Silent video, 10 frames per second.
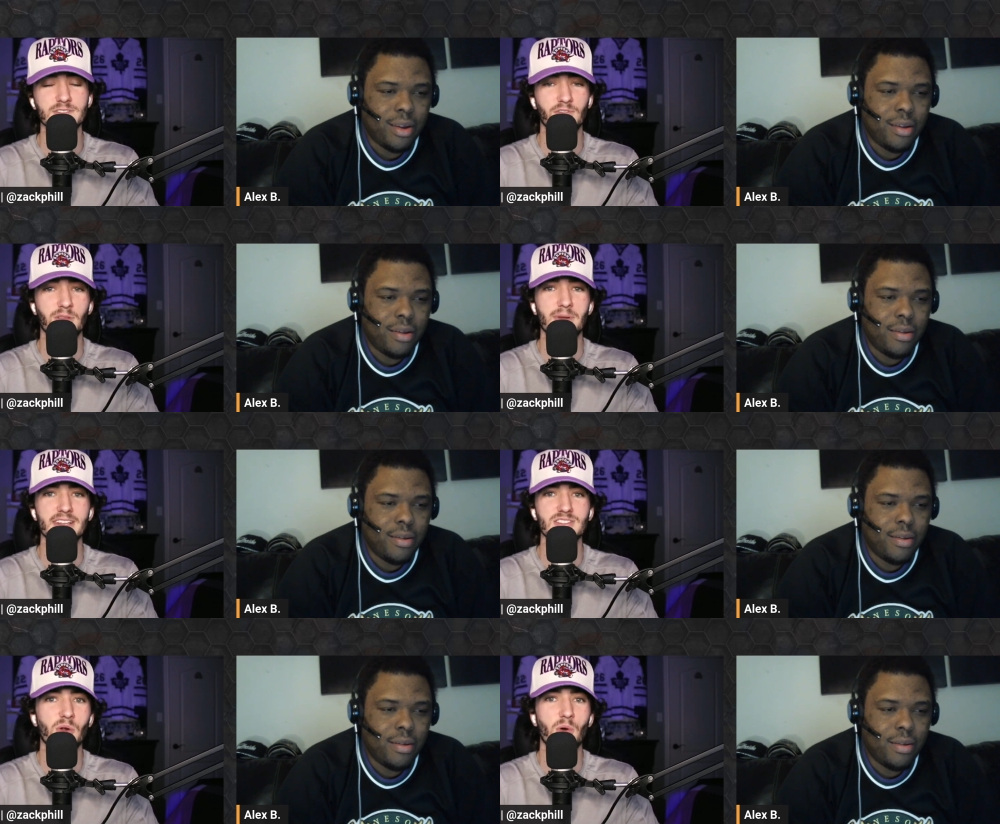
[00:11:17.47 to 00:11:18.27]
Speaker 1: for the
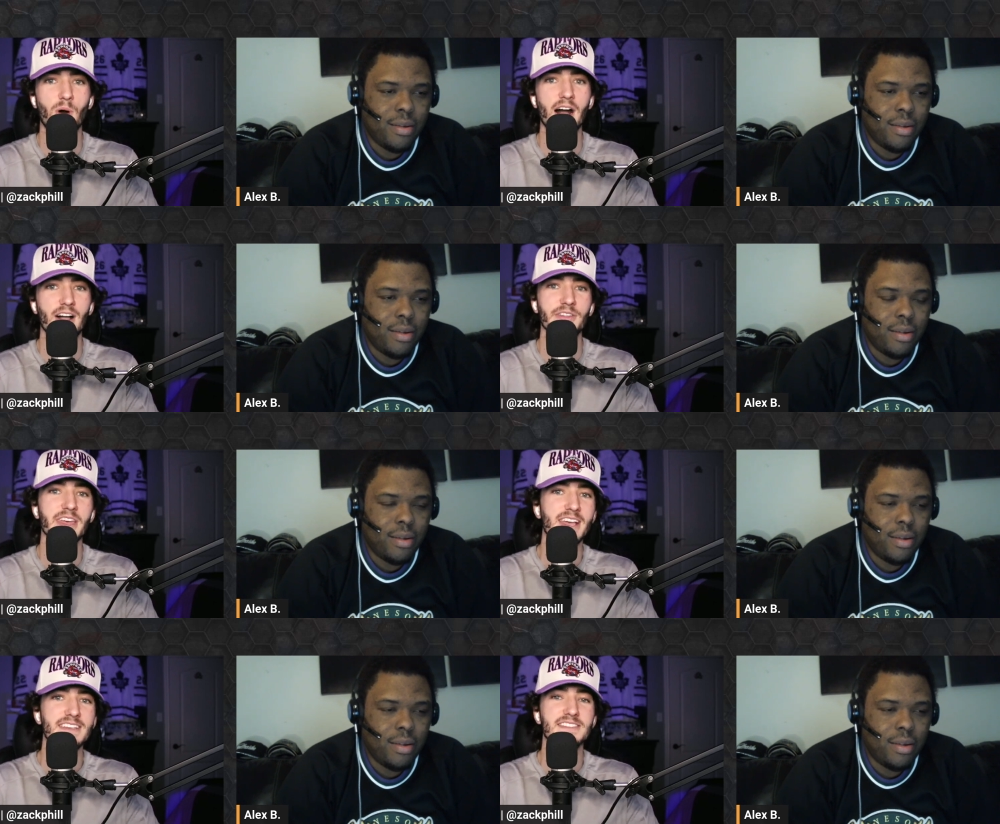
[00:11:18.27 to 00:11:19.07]
Minnesota Wild
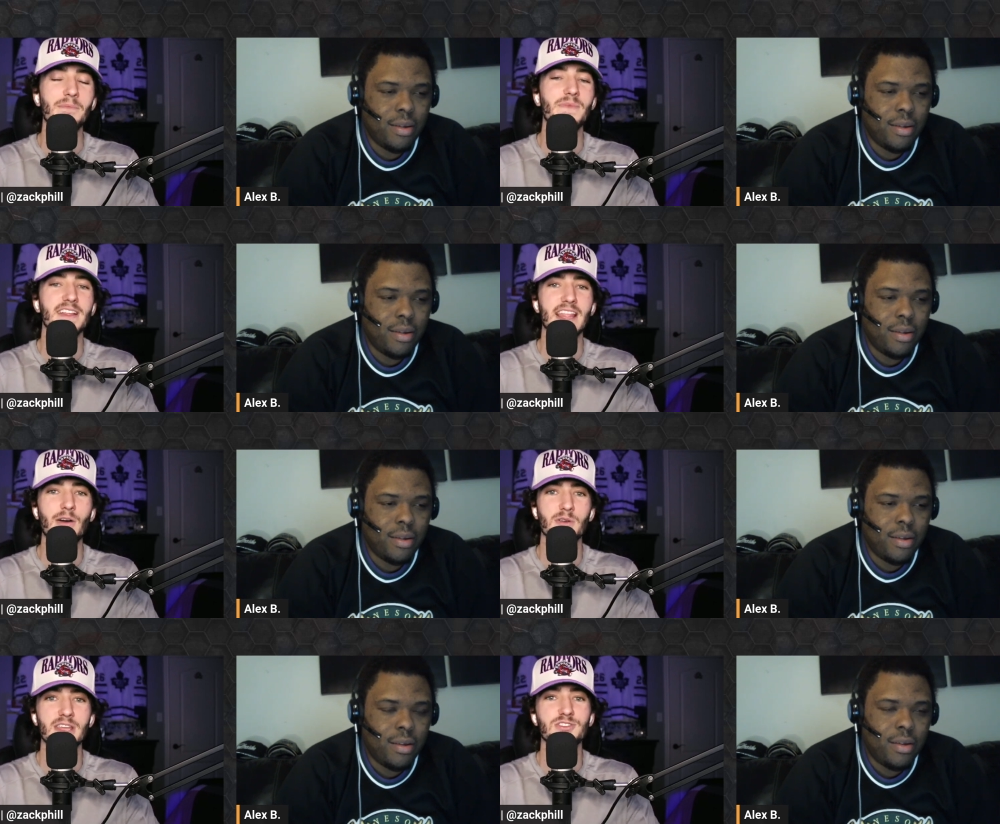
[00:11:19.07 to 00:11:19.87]
something that
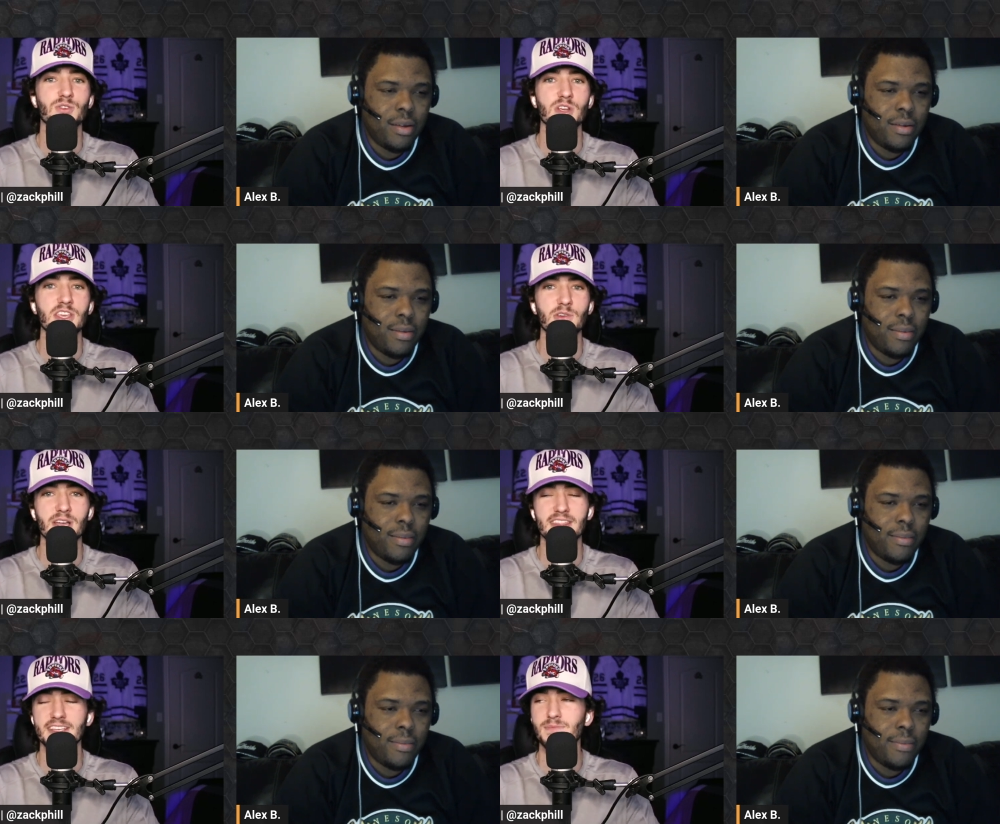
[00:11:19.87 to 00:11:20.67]
would intrigue you
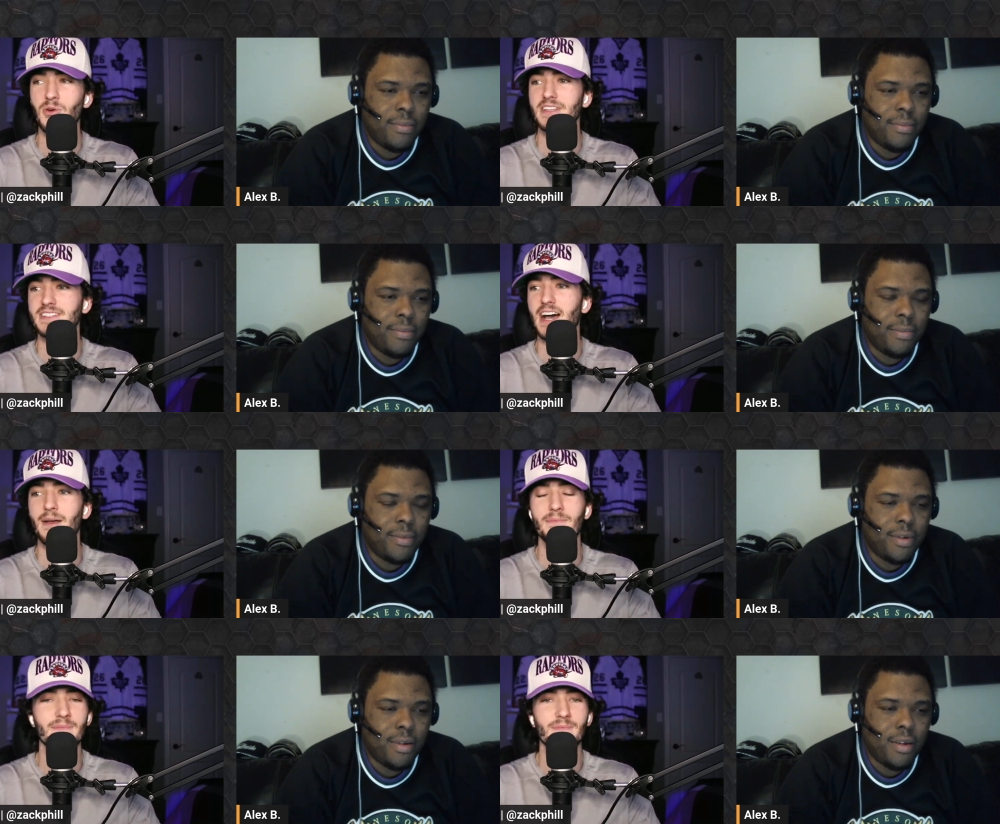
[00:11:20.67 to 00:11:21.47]
at this point in
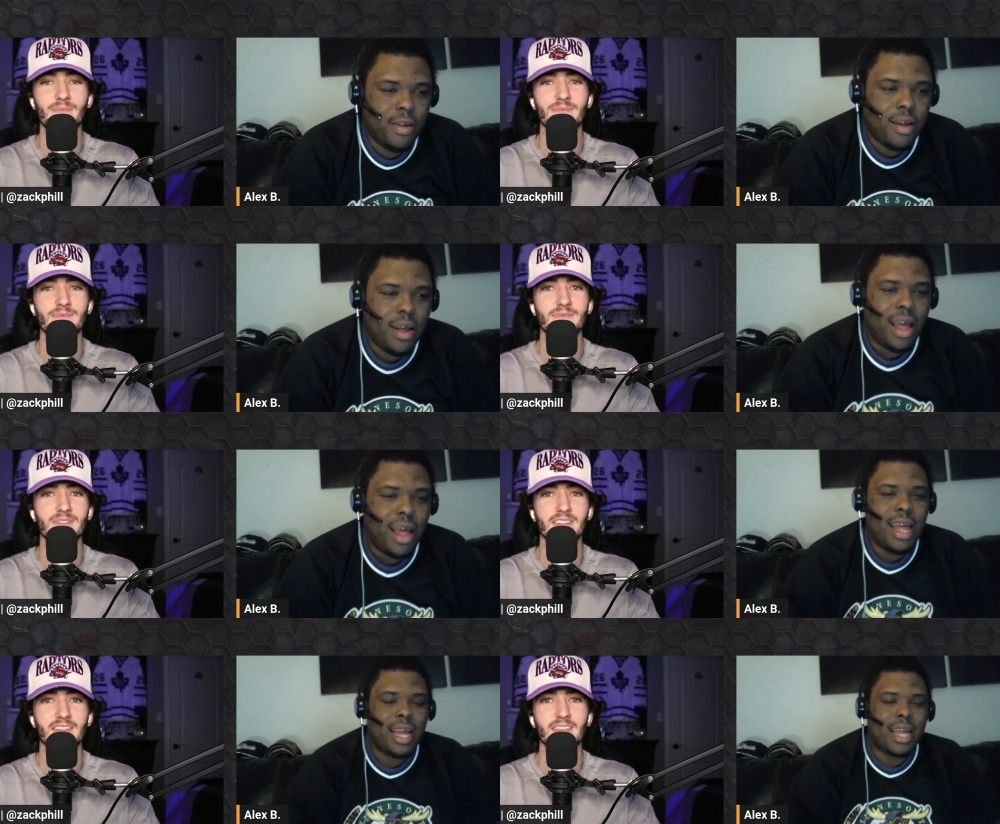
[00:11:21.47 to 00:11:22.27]
time?
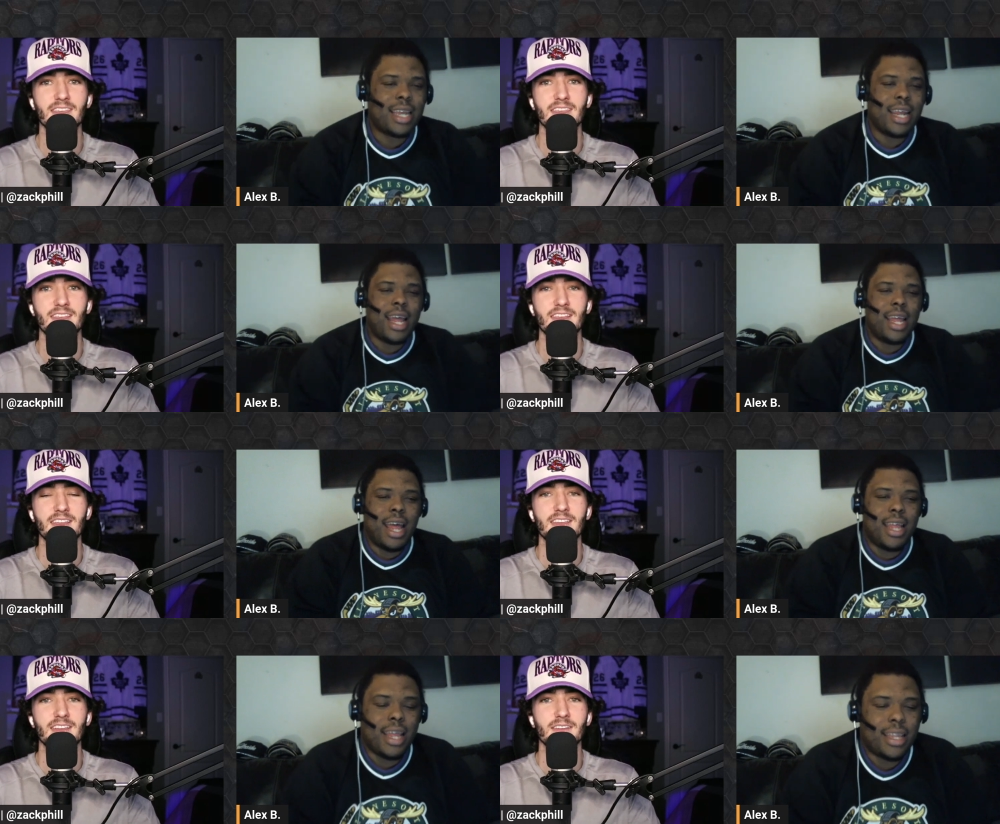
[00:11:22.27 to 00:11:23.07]
Speaker 2: Yeah, like I said, it,
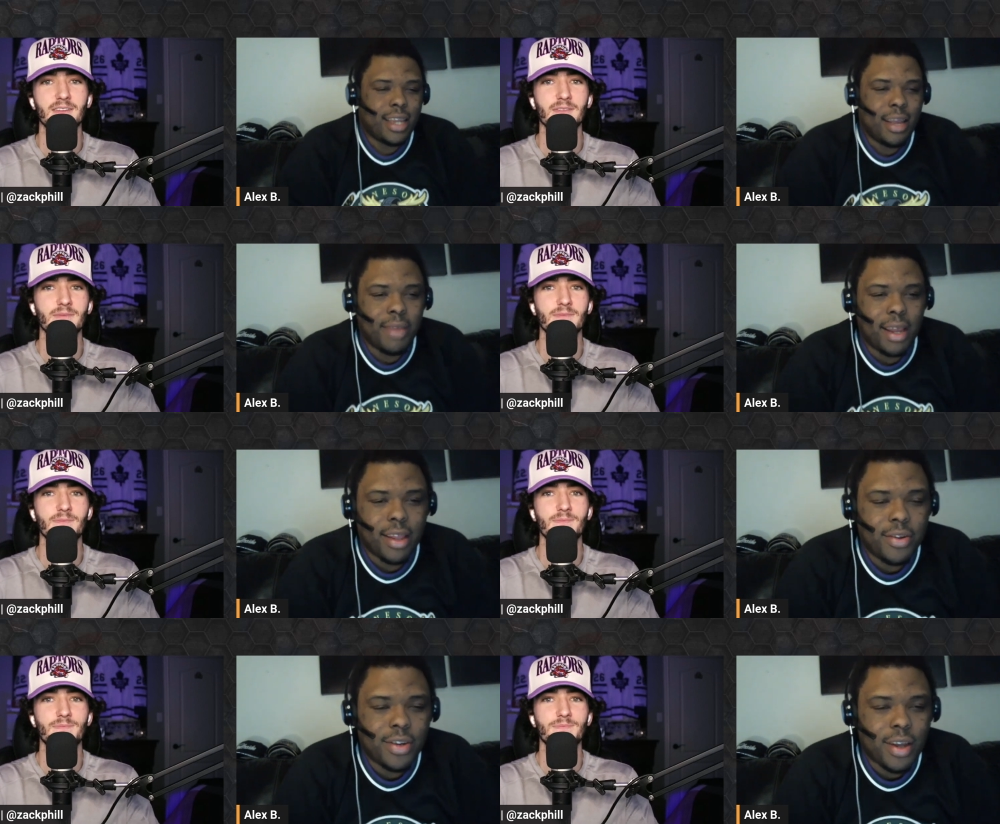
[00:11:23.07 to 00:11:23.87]
it, it seems
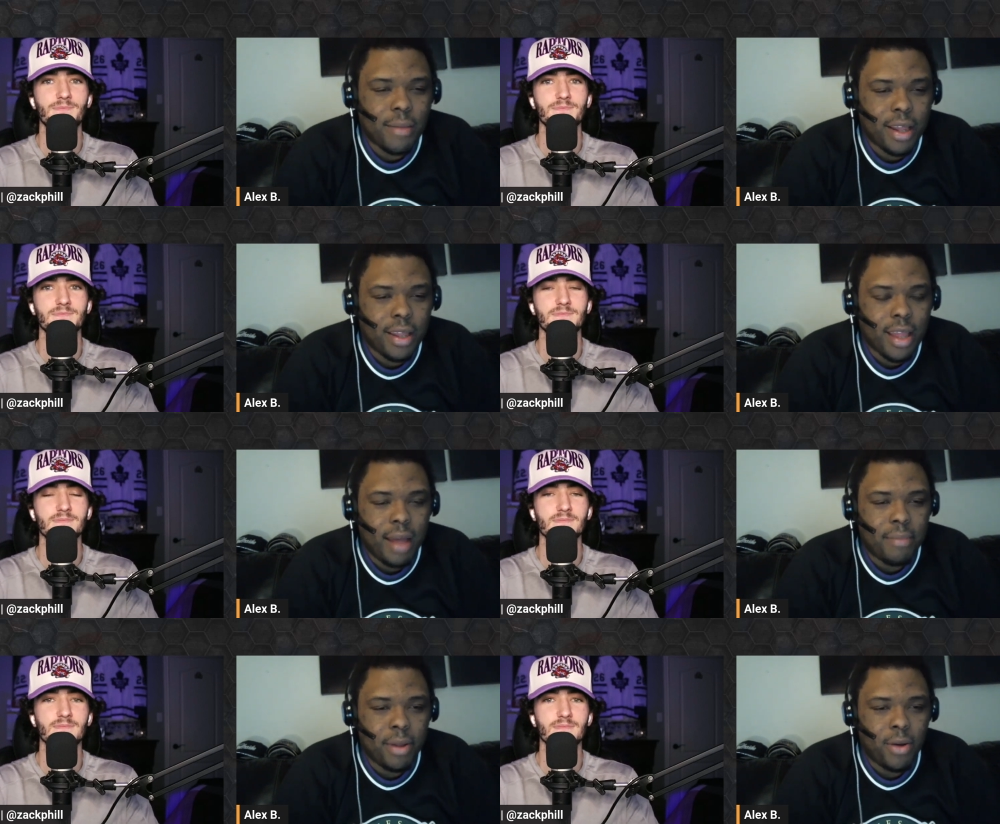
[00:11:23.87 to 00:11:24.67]
like there's something
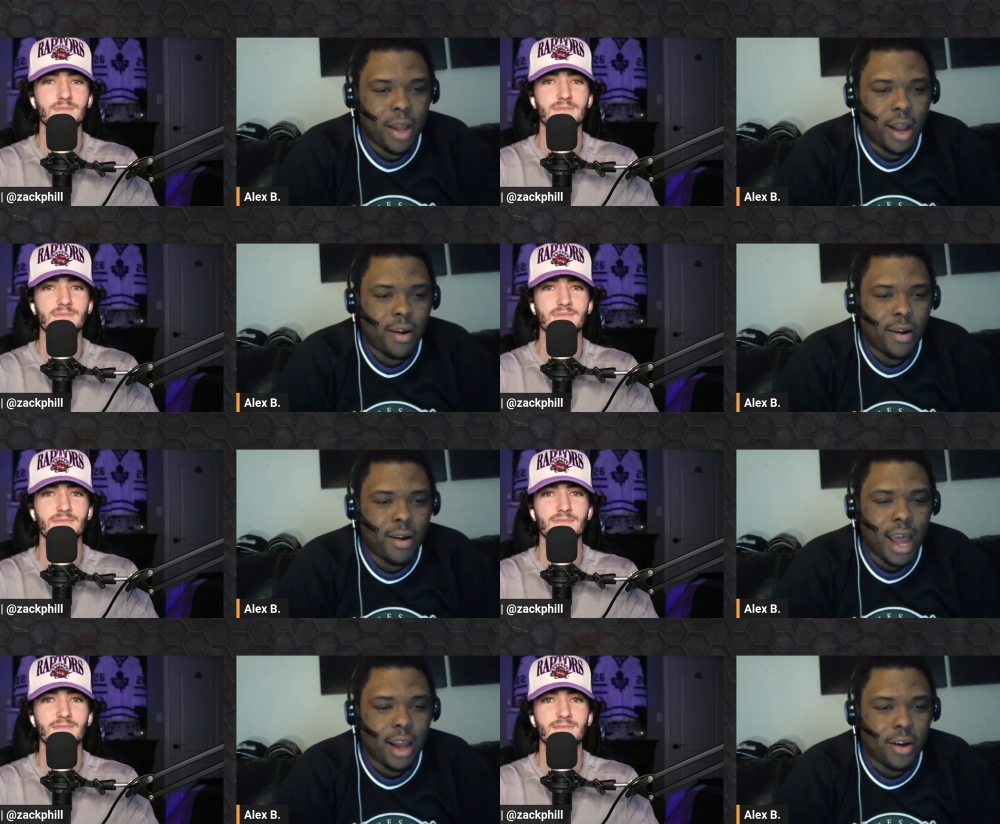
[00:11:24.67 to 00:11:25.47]
that Bill Guerin's
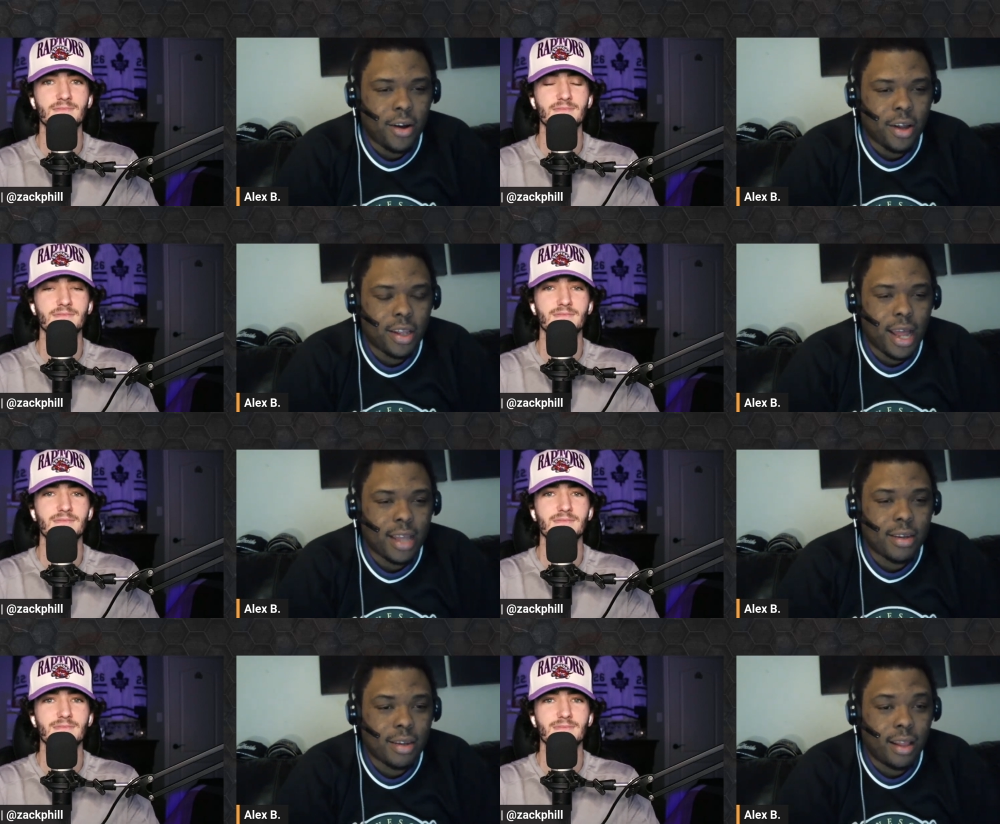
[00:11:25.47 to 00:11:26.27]
got cooking
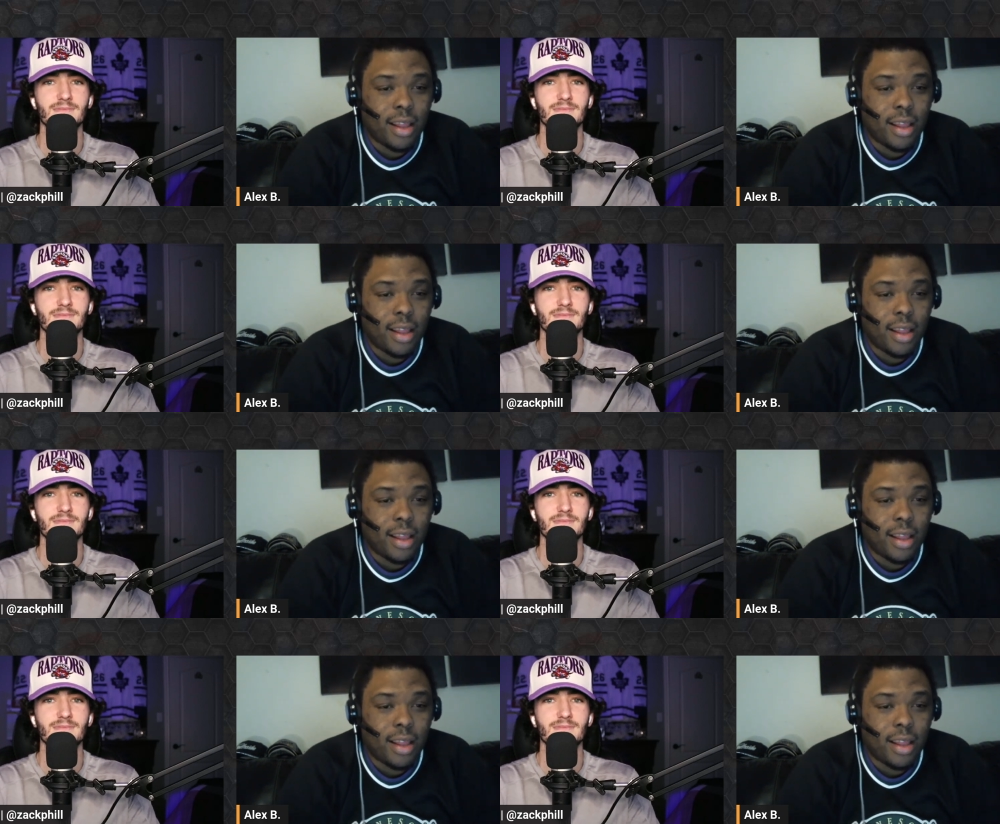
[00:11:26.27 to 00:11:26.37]
that's a